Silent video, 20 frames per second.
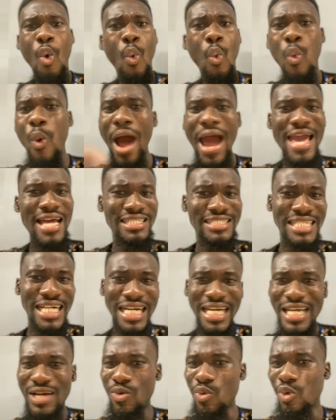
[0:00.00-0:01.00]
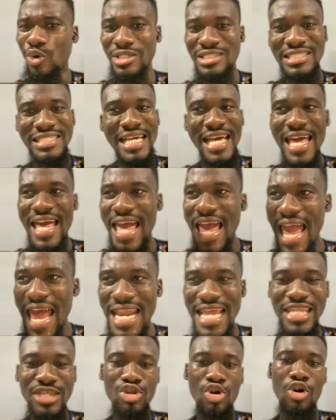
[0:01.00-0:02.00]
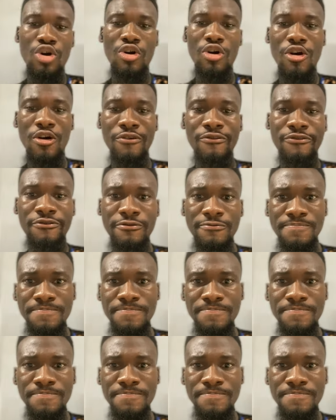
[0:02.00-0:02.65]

Why exactly was there any talk of